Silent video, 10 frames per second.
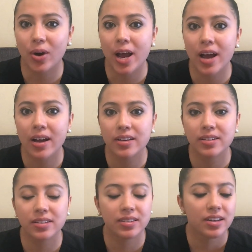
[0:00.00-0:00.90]

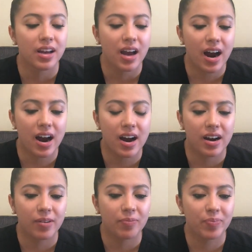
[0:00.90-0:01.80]
and
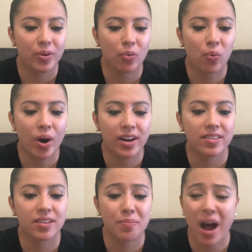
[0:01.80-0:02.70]
what
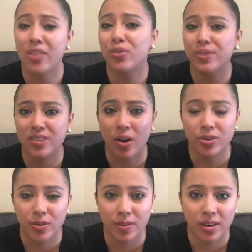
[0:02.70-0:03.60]
is a
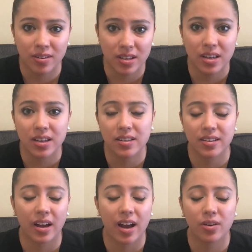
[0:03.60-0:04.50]
pathophysiology of the disease.
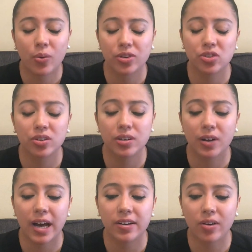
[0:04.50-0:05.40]
Like I
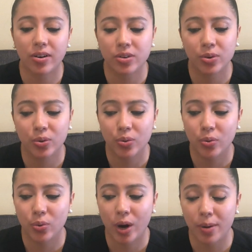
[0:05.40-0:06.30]
had a doctor who
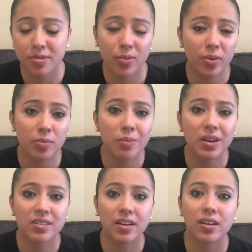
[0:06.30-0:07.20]
got upset with me
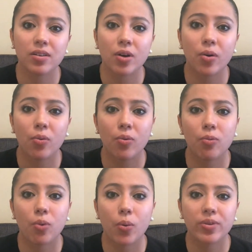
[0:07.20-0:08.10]
because I didn't know
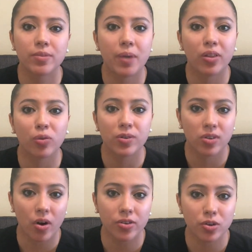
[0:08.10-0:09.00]
what was a
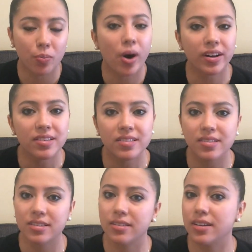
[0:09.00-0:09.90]
pathophysiology of
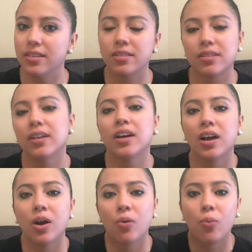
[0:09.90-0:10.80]
Parkinson's disease.
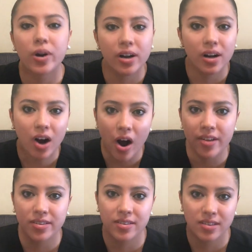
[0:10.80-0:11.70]
What did it
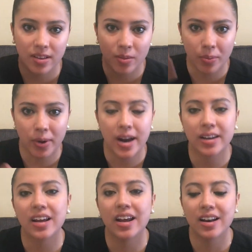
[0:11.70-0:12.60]
cause in the brain?
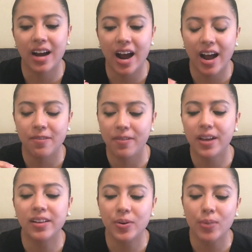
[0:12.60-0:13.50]
And I had
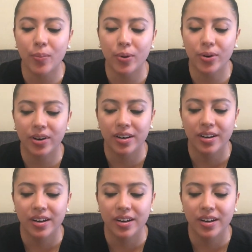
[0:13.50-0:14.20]
vaguely remembered,